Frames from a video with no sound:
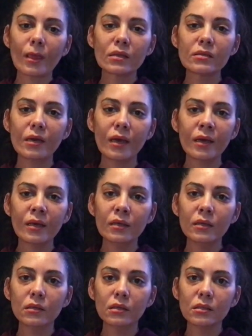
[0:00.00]

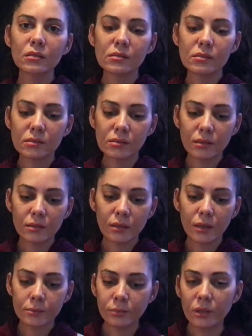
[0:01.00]
Today,
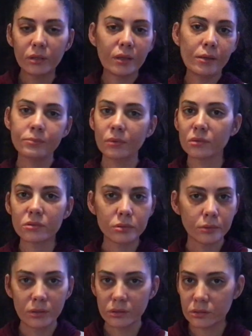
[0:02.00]
I'm gonna keep it
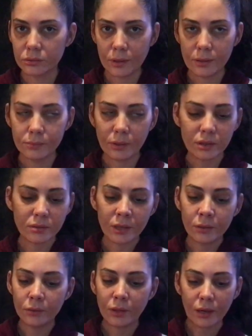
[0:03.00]
short and sweet because I
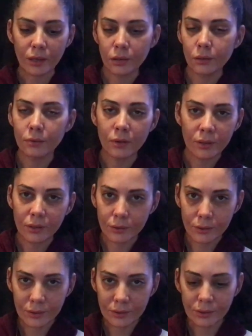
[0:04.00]
know that I can go on and
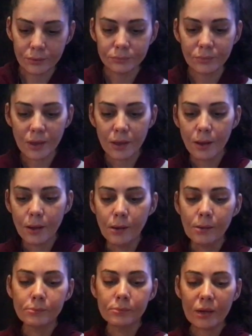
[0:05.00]
on and on.
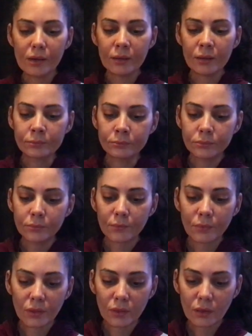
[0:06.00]
But
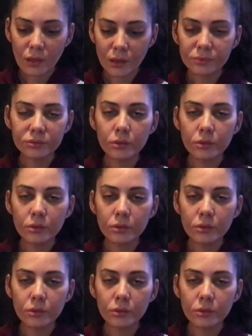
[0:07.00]
for